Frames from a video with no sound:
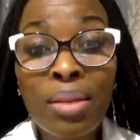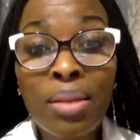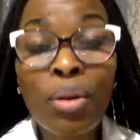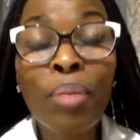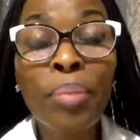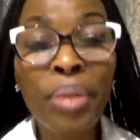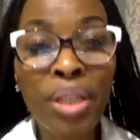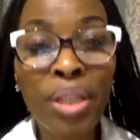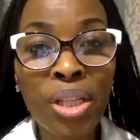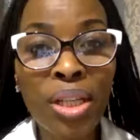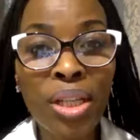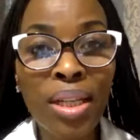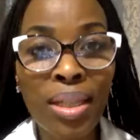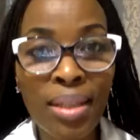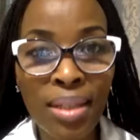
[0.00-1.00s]
the
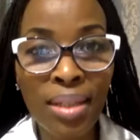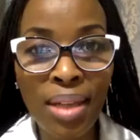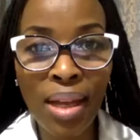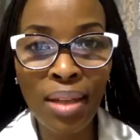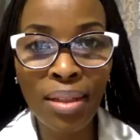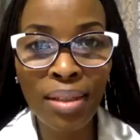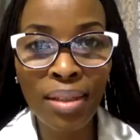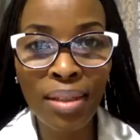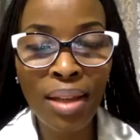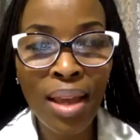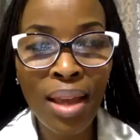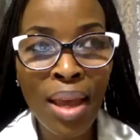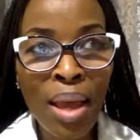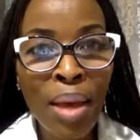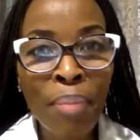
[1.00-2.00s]
competition is tight.
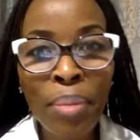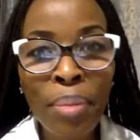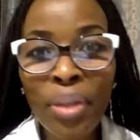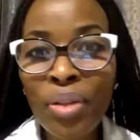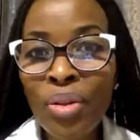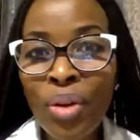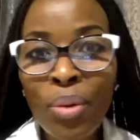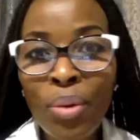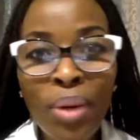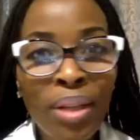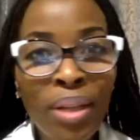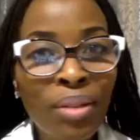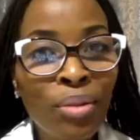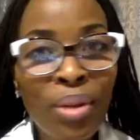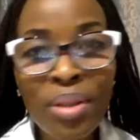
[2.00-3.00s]
But you know
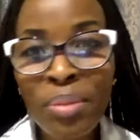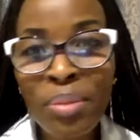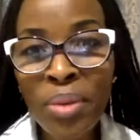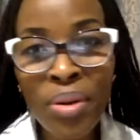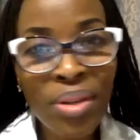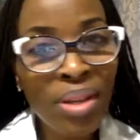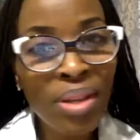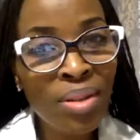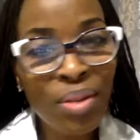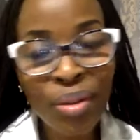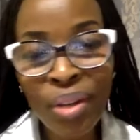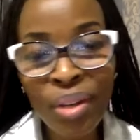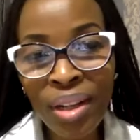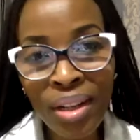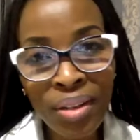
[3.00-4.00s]
what? Roxy Marosa is not
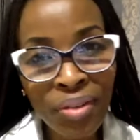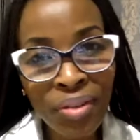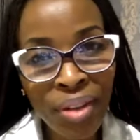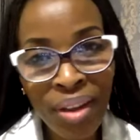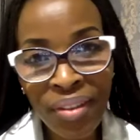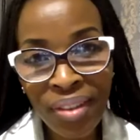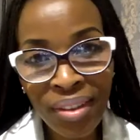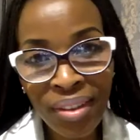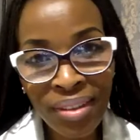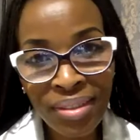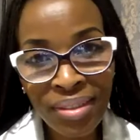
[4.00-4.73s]
going to live forever